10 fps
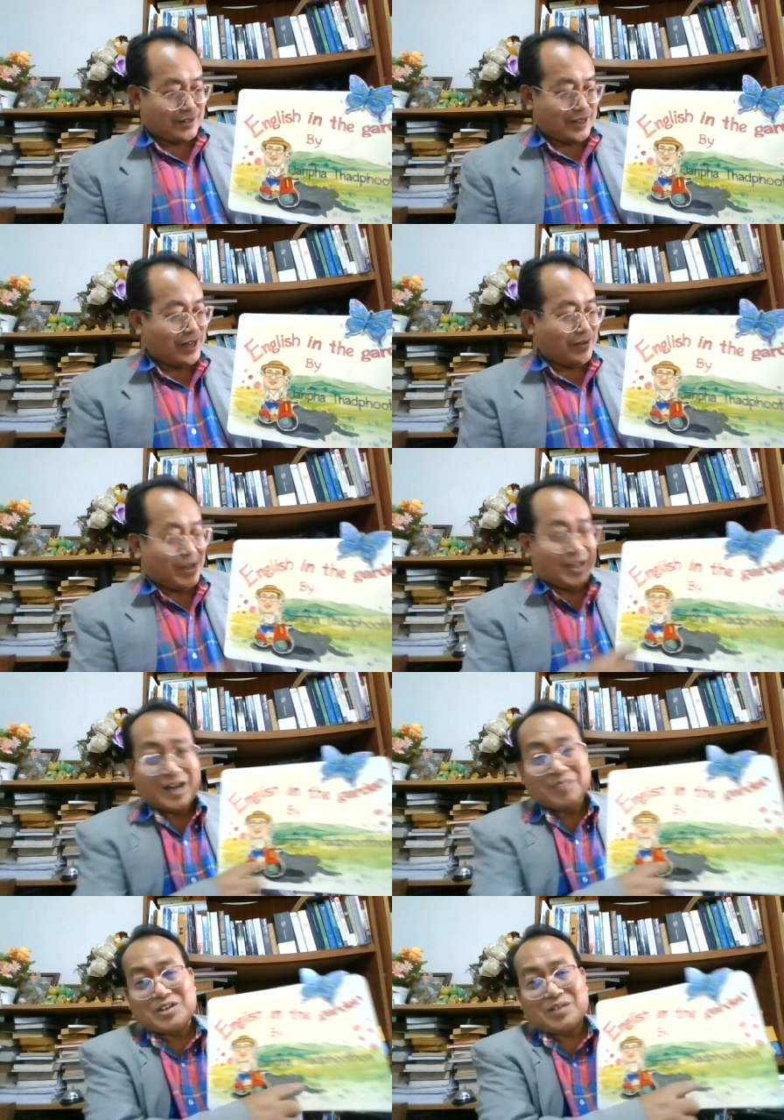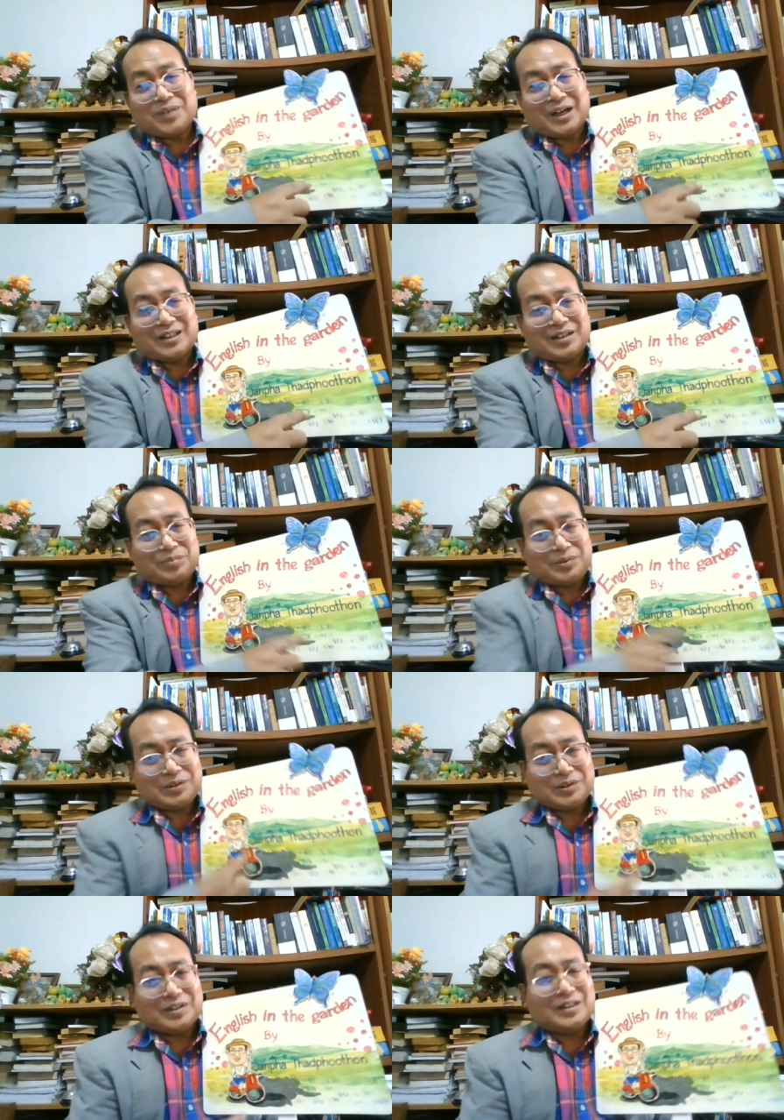Anyway, I'm Janpha
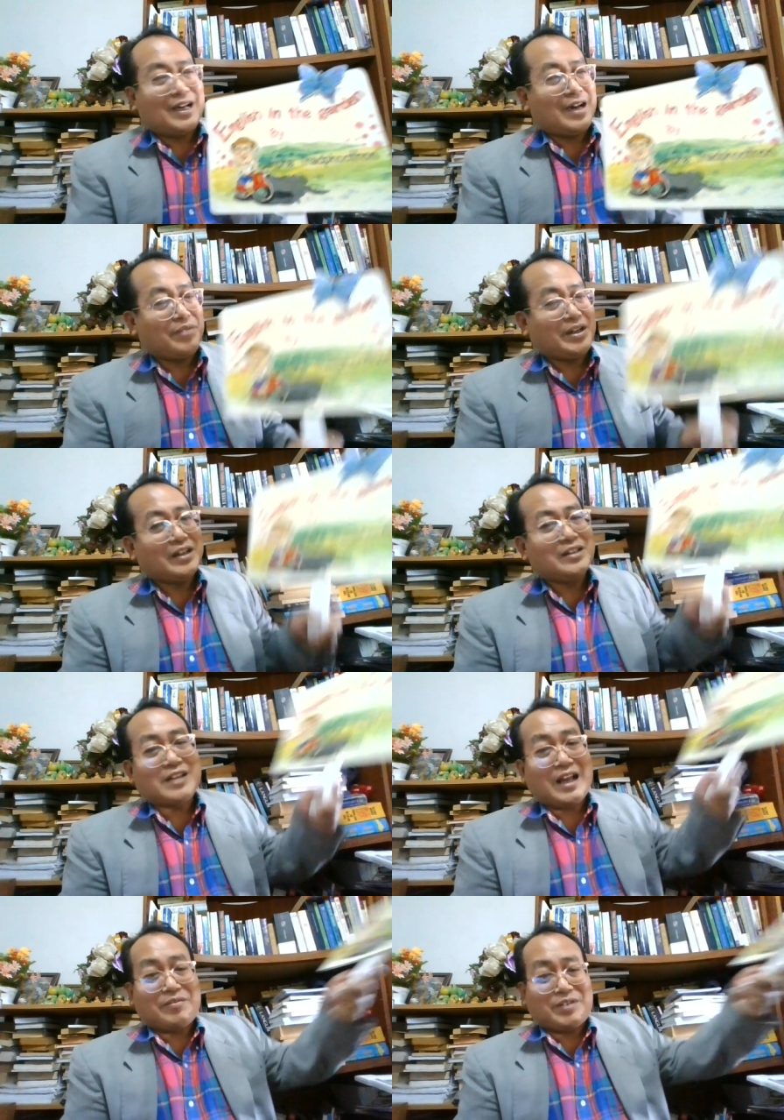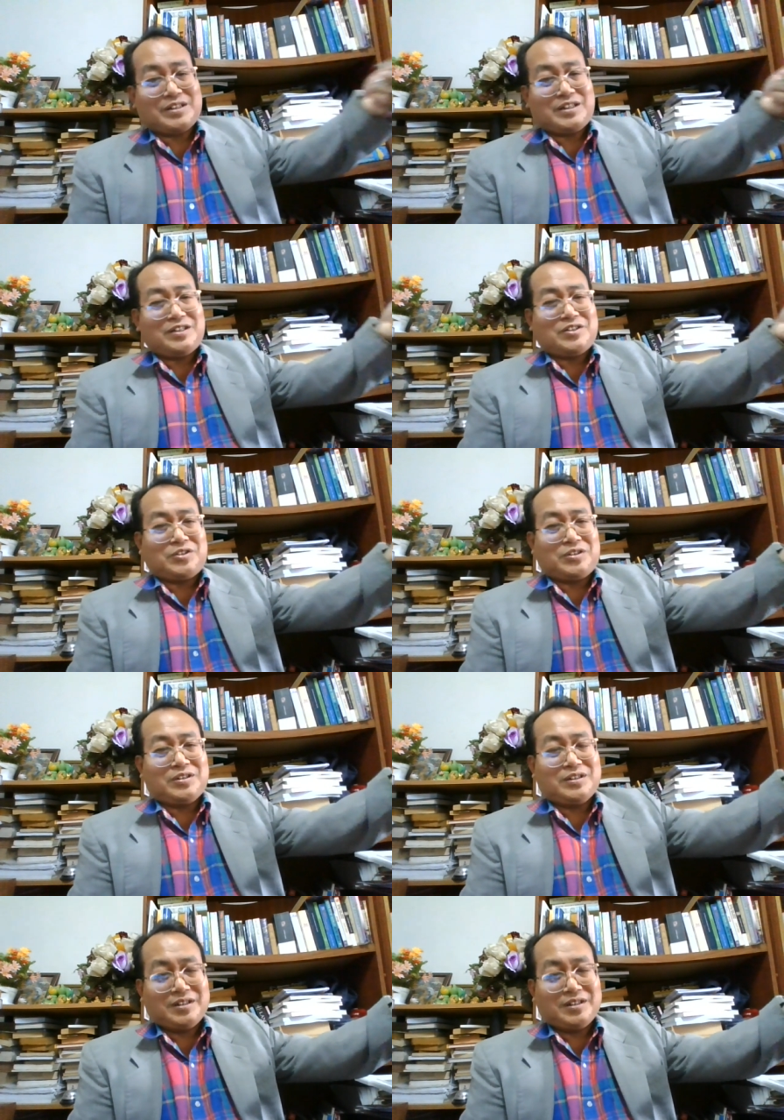Thadphoothon. I'm an English language teacher.